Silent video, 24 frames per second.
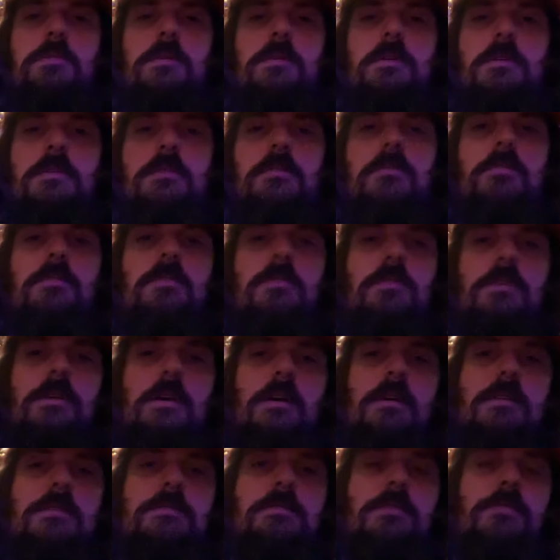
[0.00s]
But you
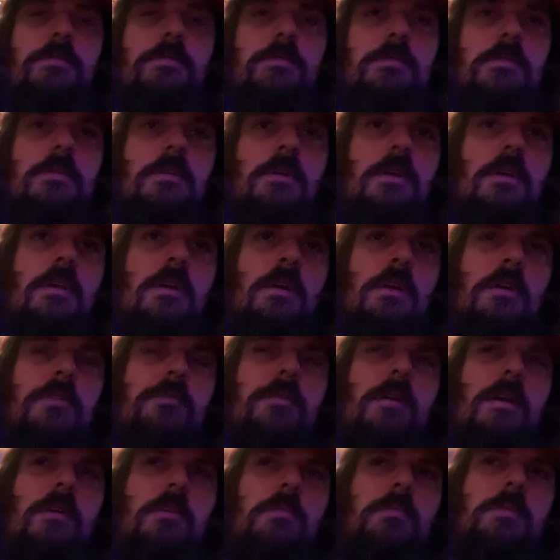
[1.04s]
guys, if you could
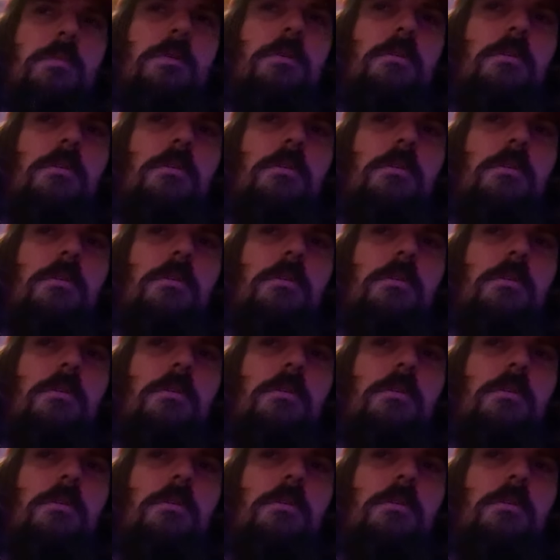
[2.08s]
follow me